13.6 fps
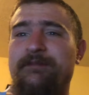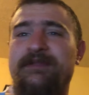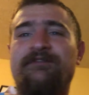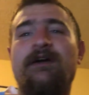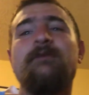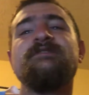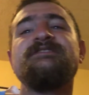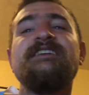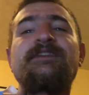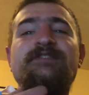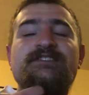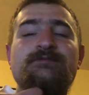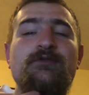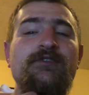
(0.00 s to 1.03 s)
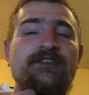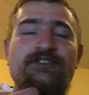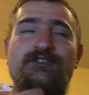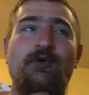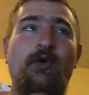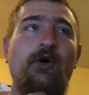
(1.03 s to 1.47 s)
mean, if I was to give this movie a
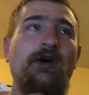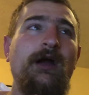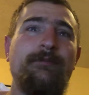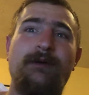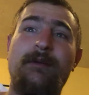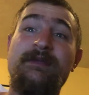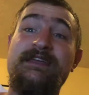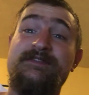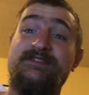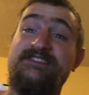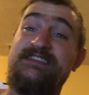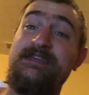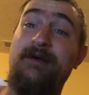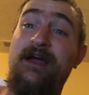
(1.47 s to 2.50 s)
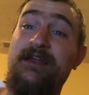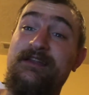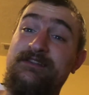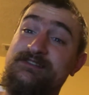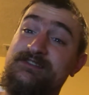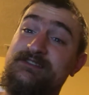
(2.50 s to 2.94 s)
score, I'd probably give it a C
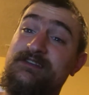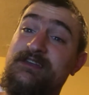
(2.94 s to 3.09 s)
minus.